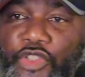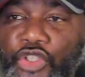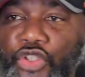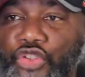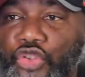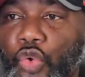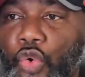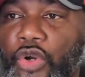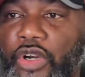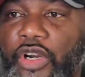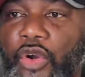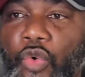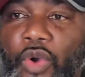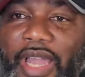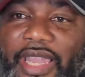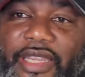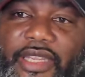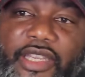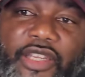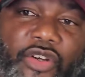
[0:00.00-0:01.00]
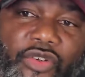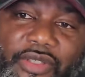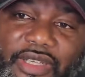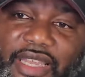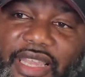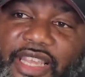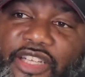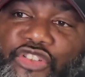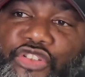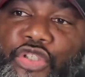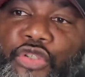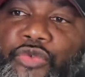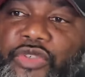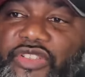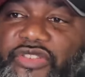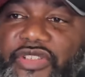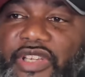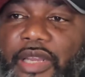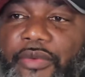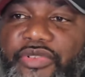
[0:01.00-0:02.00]
Squirrel White, he only had 2
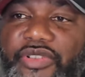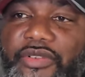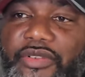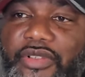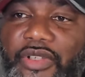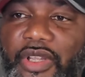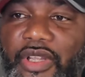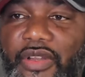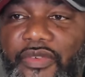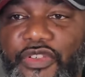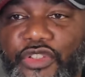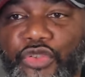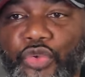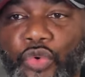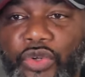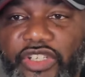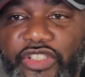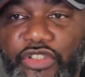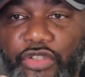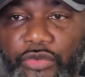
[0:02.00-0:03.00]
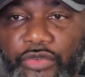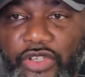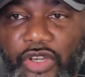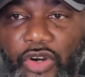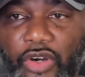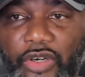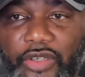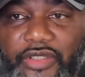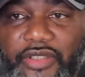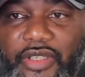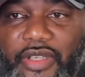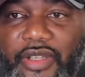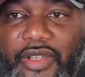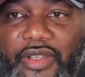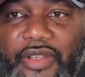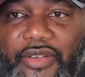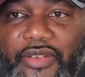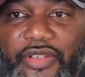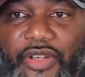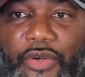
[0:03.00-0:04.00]
receptions for 22 yards.
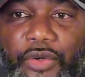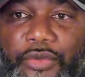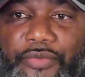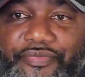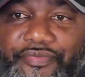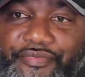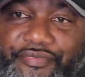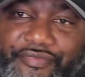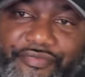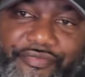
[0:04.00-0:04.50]
So,